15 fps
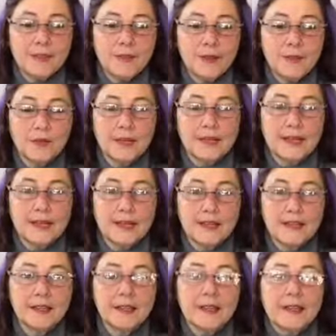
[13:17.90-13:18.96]

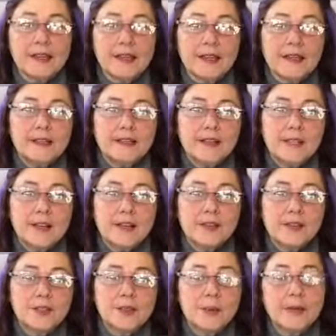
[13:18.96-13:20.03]
4'10", and the
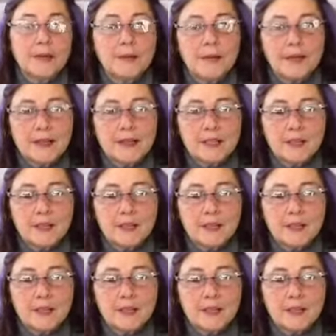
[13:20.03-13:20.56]
Schnauzer is pretty big.